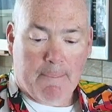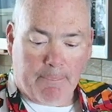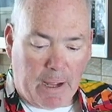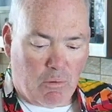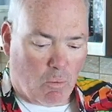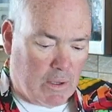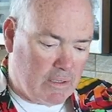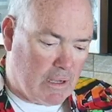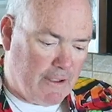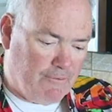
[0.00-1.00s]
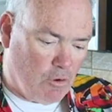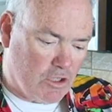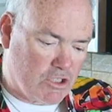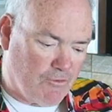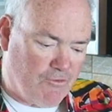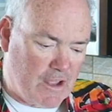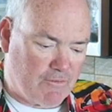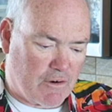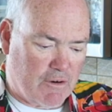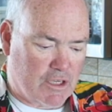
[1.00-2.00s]
But what I've also
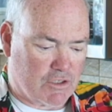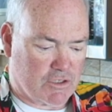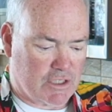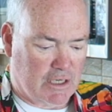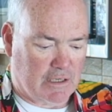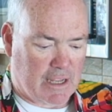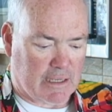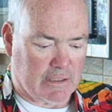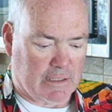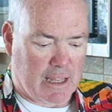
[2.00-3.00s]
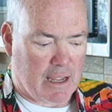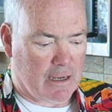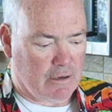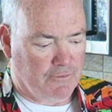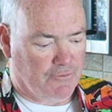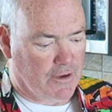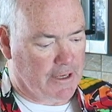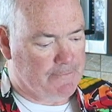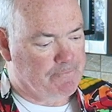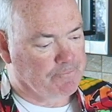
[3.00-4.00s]
found very interesting, like a lot of
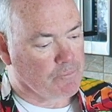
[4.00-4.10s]
uh,